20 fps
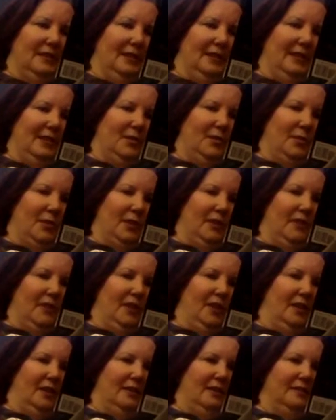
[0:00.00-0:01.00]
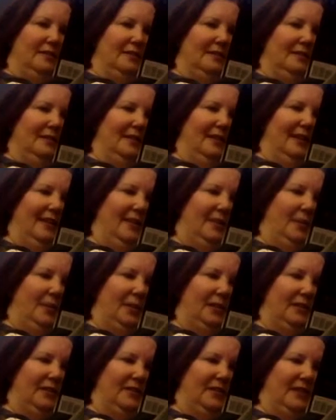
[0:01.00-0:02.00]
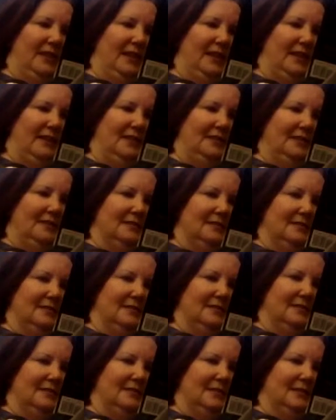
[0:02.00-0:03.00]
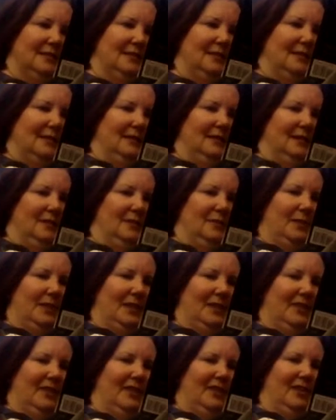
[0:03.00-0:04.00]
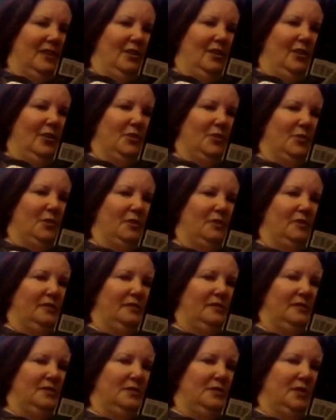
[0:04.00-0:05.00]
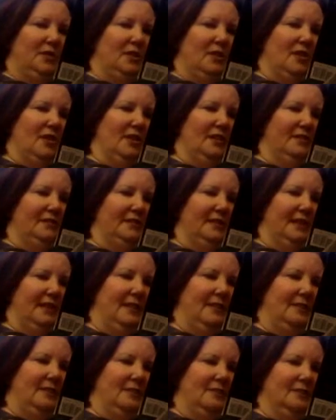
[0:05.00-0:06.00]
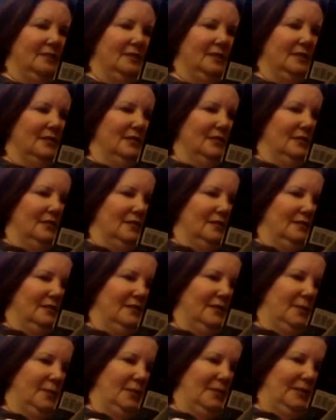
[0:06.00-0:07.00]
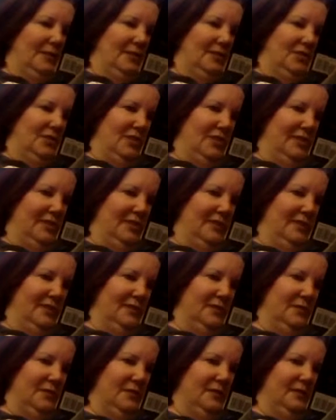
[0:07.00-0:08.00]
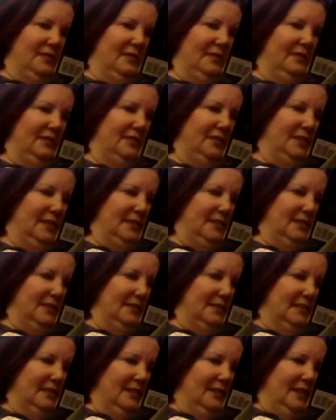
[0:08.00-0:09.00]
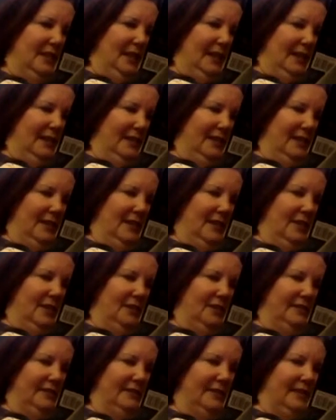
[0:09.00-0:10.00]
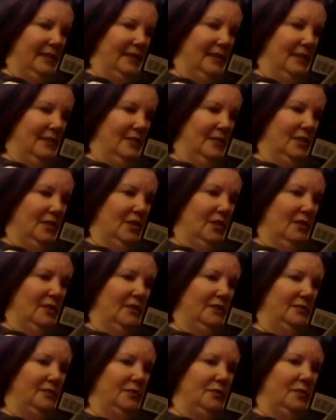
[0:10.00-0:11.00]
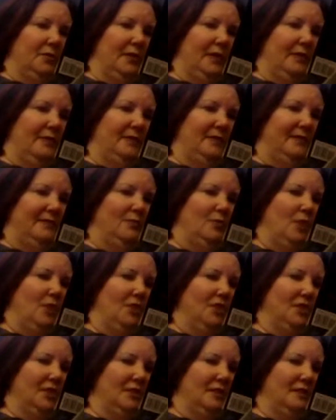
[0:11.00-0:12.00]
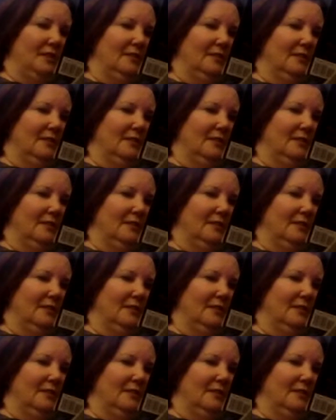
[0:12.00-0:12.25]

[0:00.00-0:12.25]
in a graveyard, in the middle of the night. But I think all 3 of us knew in our hearts now. So we did just those screws and lifted it. And like Gardo said, the ghosts were around us watching.